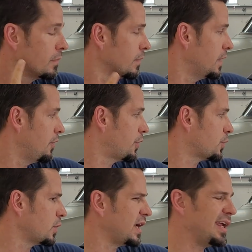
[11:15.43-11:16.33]
Then
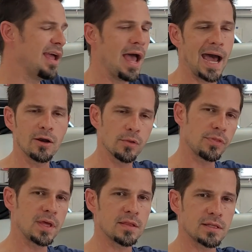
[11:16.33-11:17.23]
3, I don't
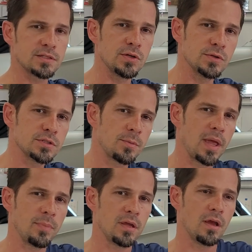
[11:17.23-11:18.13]
think the tunes are
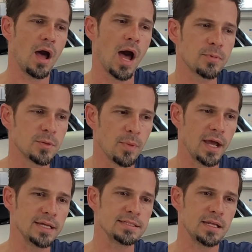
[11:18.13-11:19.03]
maybe
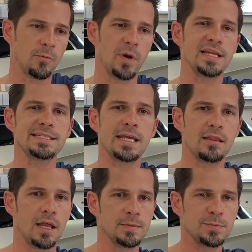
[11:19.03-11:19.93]
optimized. And when I say
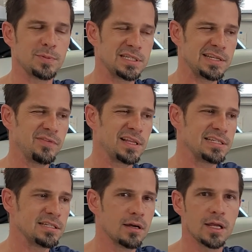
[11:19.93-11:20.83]
that, I'm specifically
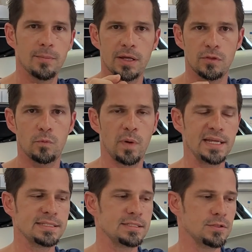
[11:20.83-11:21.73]
talking about the
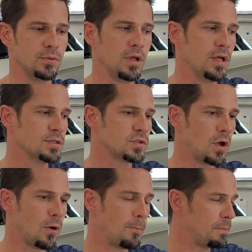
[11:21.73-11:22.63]
race tune.
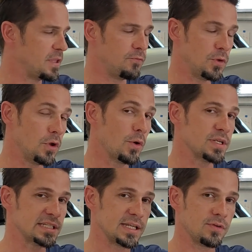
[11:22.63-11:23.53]
So if you
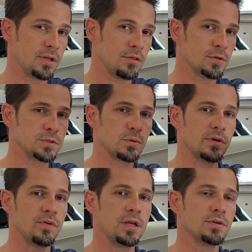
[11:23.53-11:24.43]
noticed, even in those 3
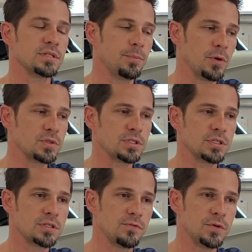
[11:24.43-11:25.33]
videos I posted
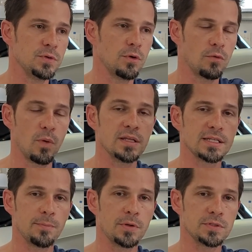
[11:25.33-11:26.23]
just a few, or runs
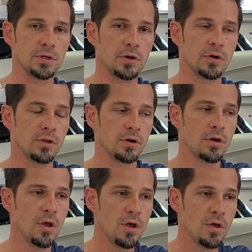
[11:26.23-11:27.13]
I posted earlier,
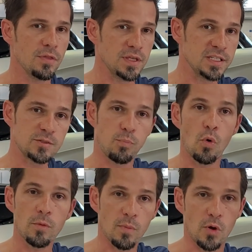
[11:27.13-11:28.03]
the
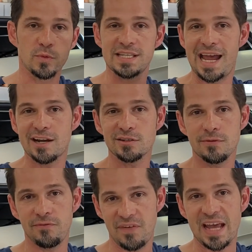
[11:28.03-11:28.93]
sport mode was actually
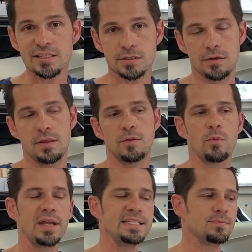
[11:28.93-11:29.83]
faster than the
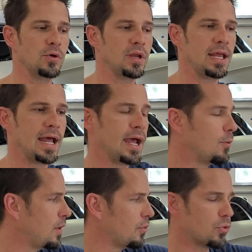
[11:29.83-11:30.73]
race mode. And I
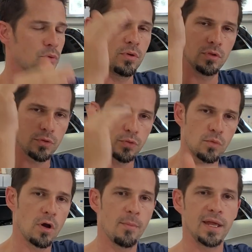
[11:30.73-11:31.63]
went through and looked
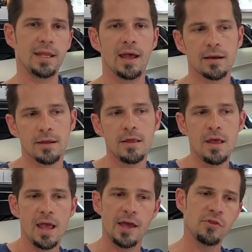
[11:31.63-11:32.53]
through all my data,
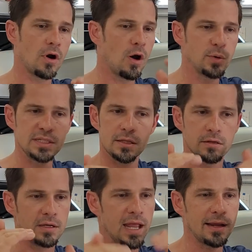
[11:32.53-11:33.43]
and they're always
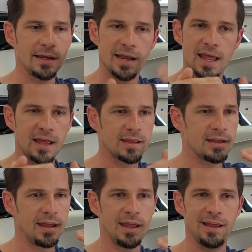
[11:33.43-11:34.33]
either neck and
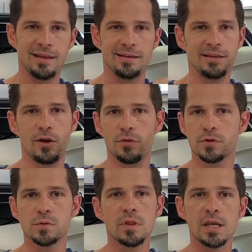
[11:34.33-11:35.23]
neck, and
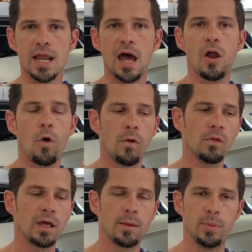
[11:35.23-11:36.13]
there's really not a whole
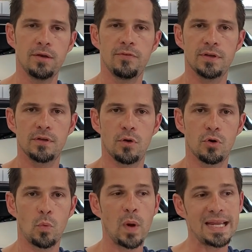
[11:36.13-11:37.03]
lot of benefit to going
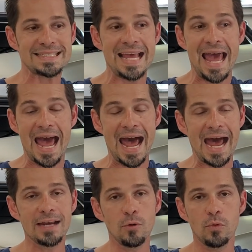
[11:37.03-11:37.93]
to race.
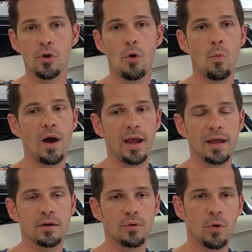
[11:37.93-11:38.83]
I don't know why. I
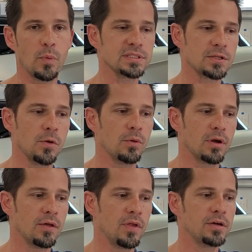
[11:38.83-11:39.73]
don't know what's going
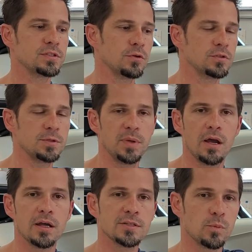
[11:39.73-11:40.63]
on there. So to be
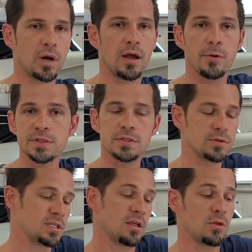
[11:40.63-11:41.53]
honest, what I always do
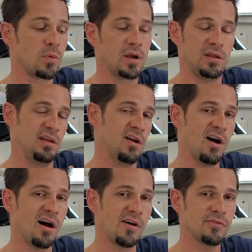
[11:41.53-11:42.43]
is I either run it in
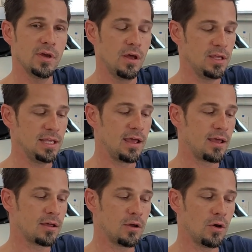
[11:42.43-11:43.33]
off,
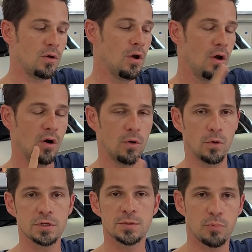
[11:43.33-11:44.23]
echo,
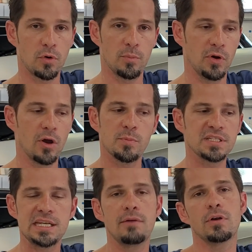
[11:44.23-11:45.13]
or sport mode. I
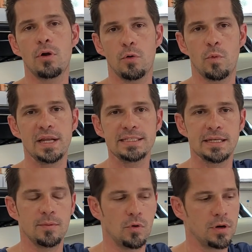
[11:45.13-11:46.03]
almost never go and race
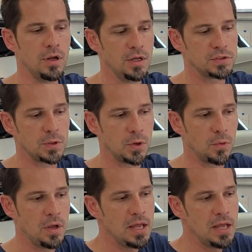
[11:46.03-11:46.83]
anymore. So